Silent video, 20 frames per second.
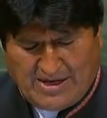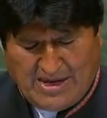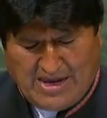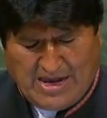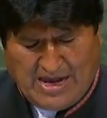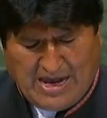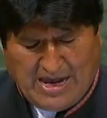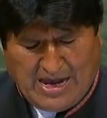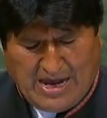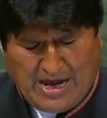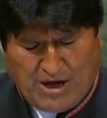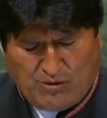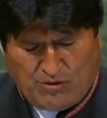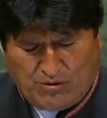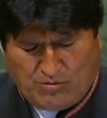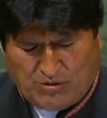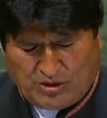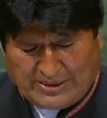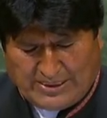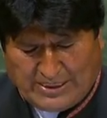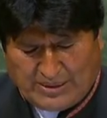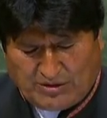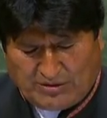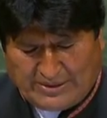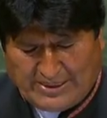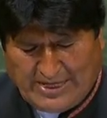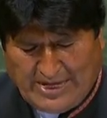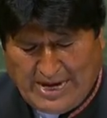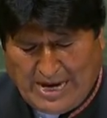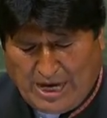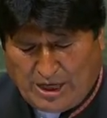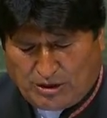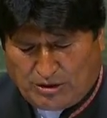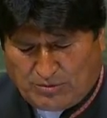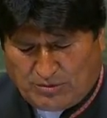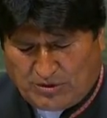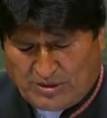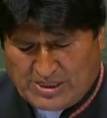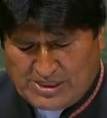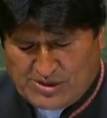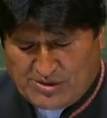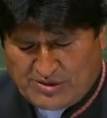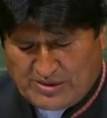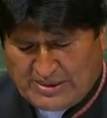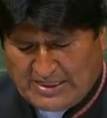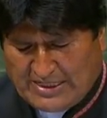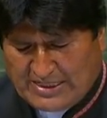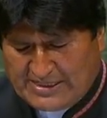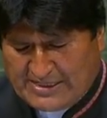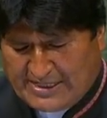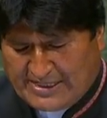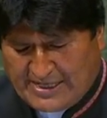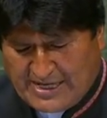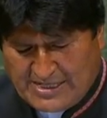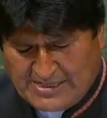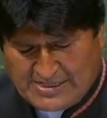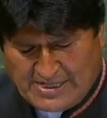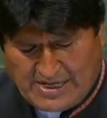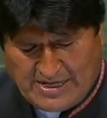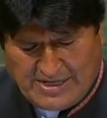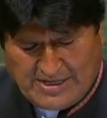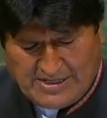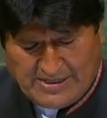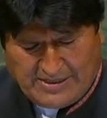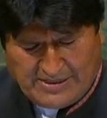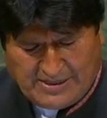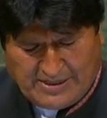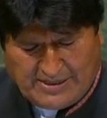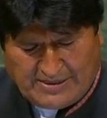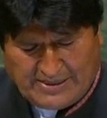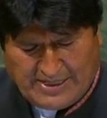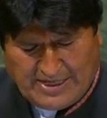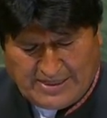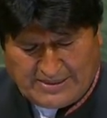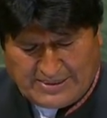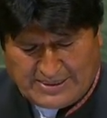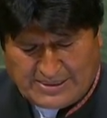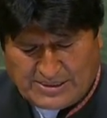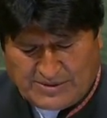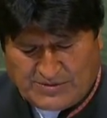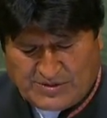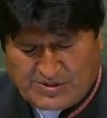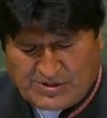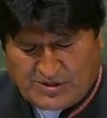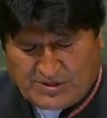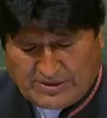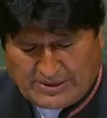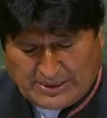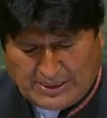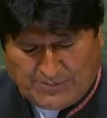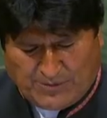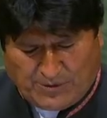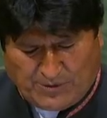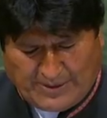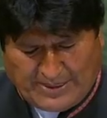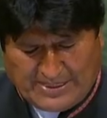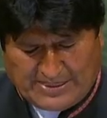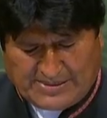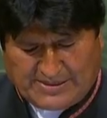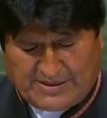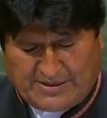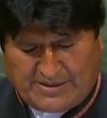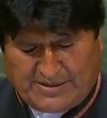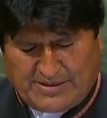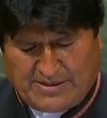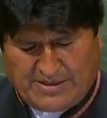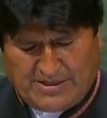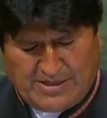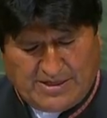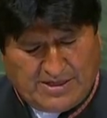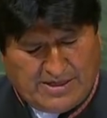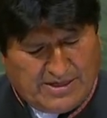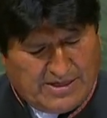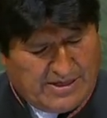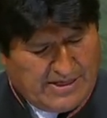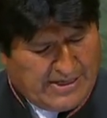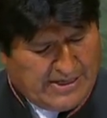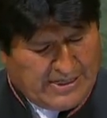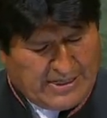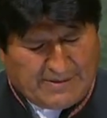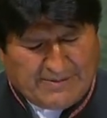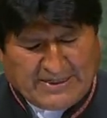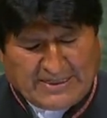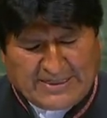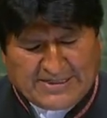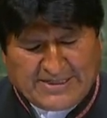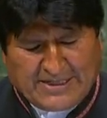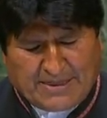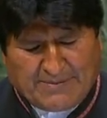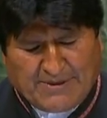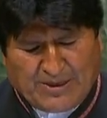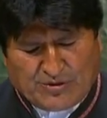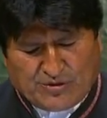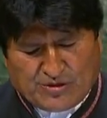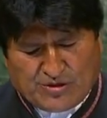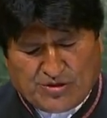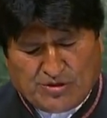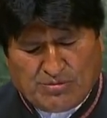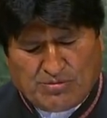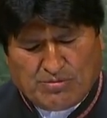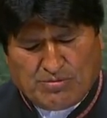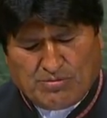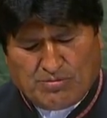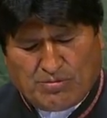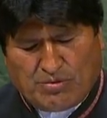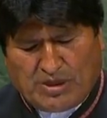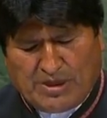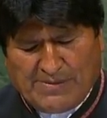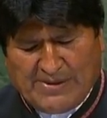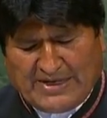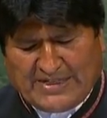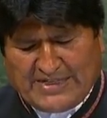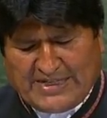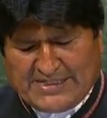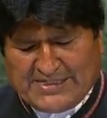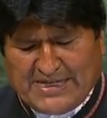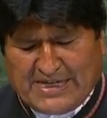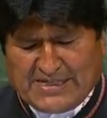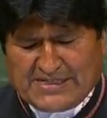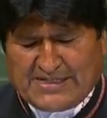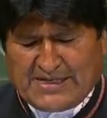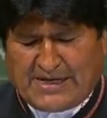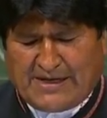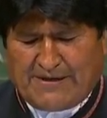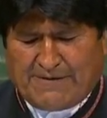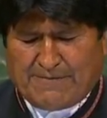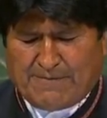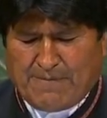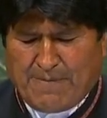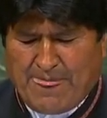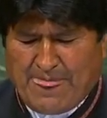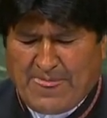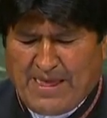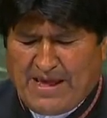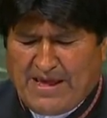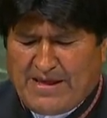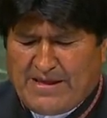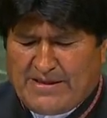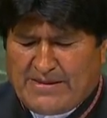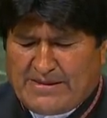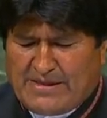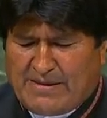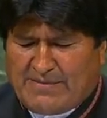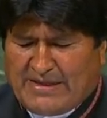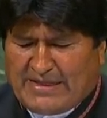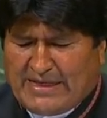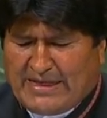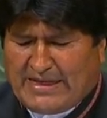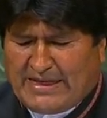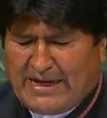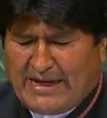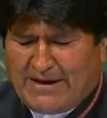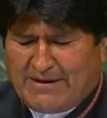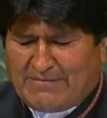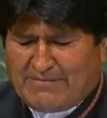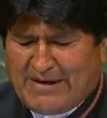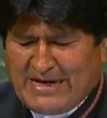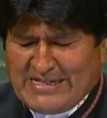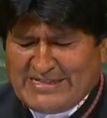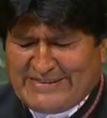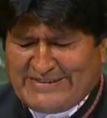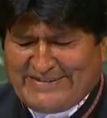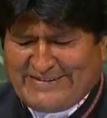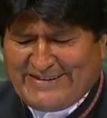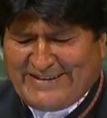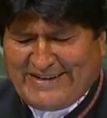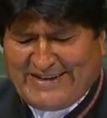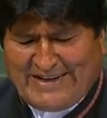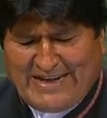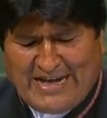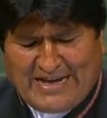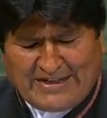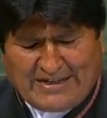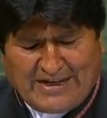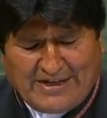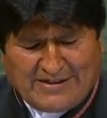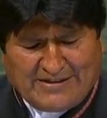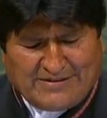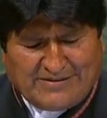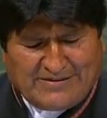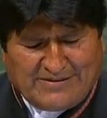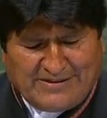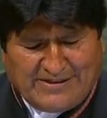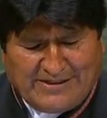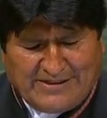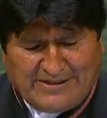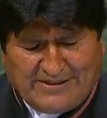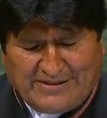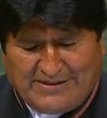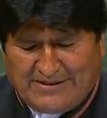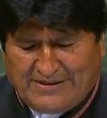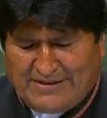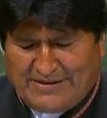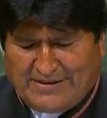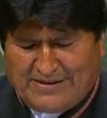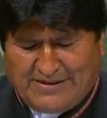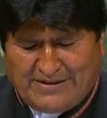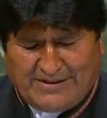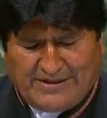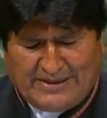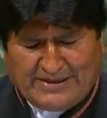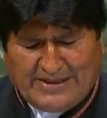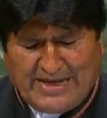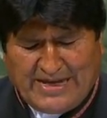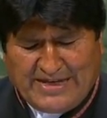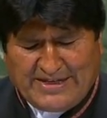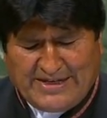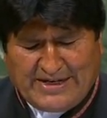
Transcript: This is not a model for distributing wealth. Rather, it is a model for accumulating wealth and distributing poverty. Brothers and sisters,